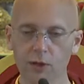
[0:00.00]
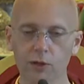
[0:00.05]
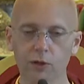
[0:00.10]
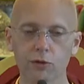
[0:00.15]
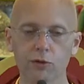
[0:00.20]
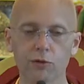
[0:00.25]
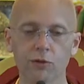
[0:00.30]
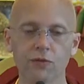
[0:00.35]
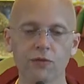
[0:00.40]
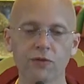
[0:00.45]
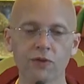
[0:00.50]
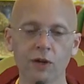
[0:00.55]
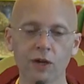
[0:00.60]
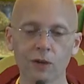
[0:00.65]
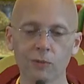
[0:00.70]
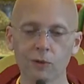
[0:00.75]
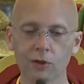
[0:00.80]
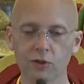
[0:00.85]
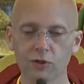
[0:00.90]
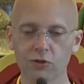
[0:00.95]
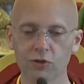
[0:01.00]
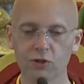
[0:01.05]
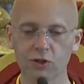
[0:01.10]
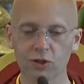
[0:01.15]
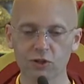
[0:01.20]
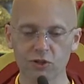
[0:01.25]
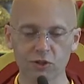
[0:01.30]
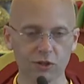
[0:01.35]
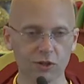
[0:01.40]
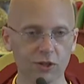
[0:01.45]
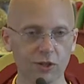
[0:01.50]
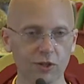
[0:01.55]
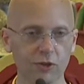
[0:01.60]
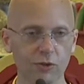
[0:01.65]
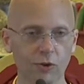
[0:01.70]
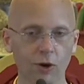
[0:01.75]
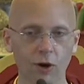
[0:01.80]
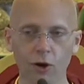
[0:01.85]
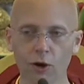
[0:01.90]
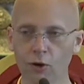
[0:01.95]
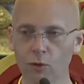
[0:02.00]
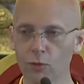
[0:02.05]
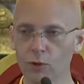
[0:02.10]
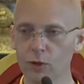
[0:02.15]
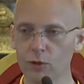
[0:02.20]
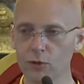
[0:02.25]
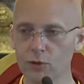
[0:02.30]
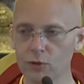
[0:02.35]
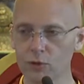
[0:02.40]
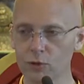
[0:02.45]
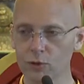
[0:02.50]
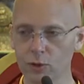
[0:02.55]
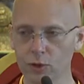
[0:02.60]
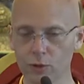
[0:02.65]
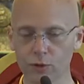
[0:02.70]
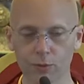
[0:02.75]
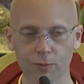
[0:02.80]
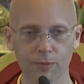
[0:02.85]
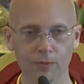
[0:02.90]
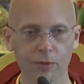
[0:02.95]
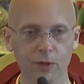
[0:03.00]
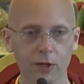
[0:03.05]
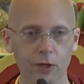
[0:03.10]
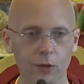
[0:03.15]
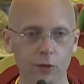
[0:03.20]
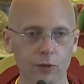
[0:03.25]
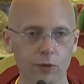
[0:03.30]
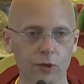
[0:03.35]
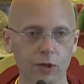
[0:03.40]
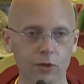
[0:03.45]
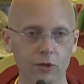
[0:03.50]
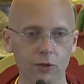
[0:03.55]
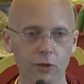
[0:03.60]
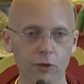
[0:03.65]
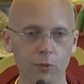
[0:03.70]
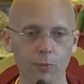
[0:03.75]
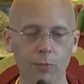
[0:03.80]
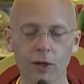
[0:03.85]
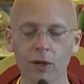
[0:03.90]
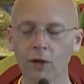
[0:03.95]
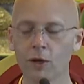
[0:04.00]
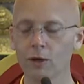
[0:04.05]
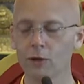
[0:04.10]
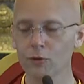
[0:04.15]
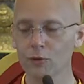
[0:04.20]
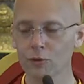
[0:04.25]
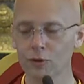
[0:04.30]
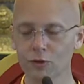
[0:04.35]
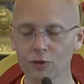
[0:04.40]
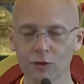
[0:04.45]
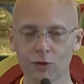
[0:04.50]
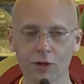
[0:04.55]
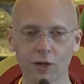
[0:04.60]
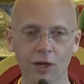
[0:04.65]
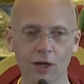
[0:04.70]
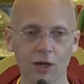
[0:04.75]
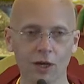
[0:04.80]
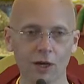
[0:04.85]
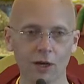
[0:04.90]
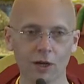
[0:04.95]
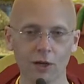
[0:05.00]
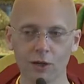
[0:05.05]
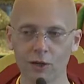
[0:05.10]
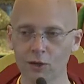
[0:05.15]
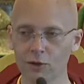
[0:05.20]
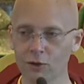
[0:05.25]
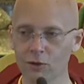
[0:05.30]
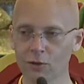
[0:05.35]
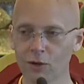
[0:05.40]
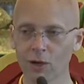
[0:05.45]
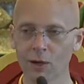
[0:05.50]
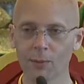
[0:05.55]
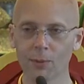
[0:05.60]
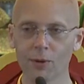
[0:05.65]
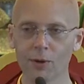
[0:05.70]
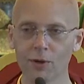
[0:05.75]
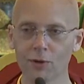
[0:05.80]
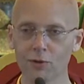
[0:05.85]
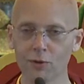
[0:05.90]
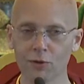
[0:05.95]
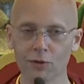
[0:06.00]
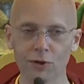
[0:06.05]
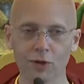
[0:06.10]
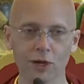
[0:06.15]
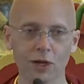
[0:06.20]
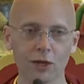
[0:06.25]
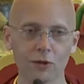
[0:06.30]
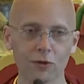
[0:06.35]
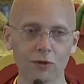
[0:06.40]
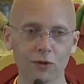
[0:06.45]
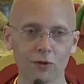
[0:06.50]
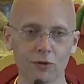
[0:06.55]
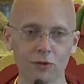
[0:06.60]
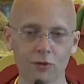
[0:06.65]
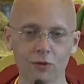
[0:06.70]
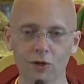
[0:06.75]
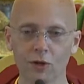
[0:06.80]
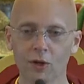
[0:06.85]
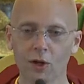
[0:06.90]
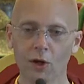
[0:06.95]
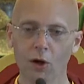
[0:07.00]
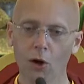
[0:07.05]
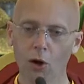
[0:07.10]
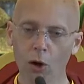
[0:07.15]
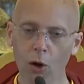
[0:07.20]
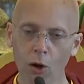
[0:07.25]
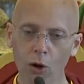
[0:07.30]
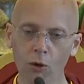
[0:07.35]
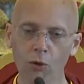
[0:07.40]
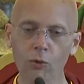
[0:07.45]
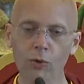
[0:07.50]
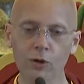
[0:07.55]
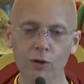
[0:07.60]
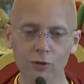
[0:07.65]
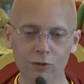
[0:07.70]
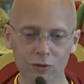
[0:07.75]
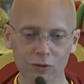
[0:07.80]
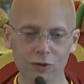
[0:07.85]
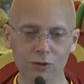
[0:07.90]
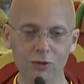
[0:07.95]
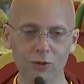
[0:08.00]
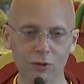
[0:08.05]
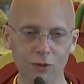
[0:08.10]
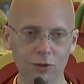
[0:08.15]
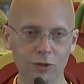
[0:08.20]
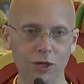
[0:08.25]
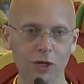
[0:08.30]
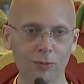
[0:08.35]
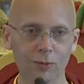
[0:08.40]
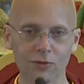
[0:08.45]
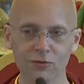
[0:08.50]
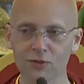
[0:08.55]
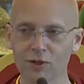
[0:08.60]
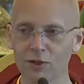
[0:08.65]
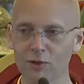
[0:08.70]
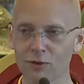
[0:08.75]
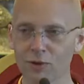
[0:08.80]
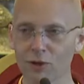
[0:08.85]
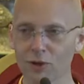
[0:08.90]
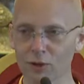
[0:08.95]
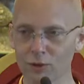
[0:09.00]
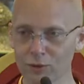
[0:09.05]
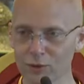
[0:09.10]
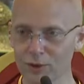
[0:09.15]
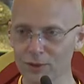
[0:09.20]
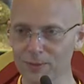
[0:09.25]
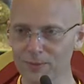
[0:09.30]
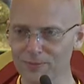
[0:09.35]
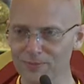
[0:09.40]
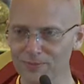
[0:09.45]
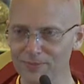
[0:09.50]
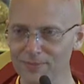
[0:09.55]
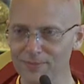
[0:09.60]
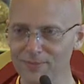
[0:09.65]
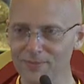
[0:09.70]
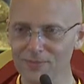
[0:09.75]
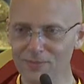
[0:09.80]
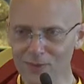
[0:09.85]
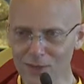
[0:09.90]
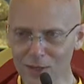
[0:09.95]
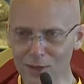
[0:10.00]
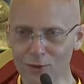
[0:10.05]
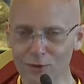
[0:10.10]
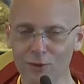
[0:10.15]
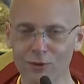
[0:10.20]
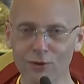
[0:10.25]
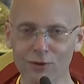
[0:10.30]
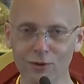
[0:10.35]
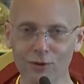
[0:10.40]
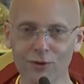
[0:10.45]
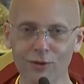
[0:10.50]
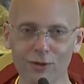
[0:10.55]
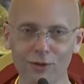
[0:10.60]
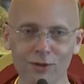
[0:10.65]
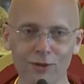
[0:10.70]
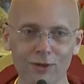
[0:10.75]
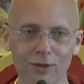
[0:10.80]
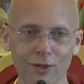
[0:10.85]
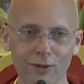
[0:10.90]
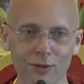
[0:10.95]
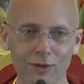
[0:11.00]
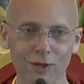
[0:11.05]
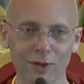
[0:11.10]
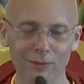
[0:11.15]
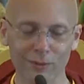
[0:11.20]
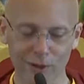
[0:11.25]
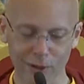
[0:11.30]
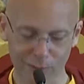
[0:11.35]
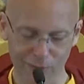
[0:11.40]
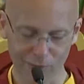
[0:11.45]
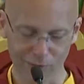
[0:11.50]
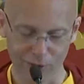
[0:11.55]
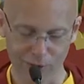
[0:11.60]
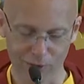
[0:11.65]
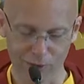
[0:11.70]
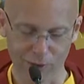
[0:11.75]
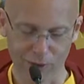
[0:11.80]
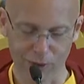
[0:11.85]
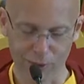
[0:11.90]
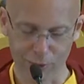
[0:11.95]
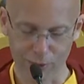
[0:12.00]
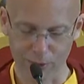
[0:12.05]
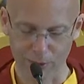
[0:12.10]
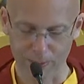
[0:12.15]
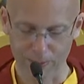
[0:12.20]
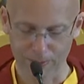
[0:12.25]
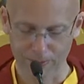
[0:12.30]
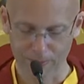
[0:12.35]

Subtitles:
It's your family tradition that you always do this. It's not just your parents and your grandparents and your ancestors always did this type of generosity. And so you're going to do that same type of generosity.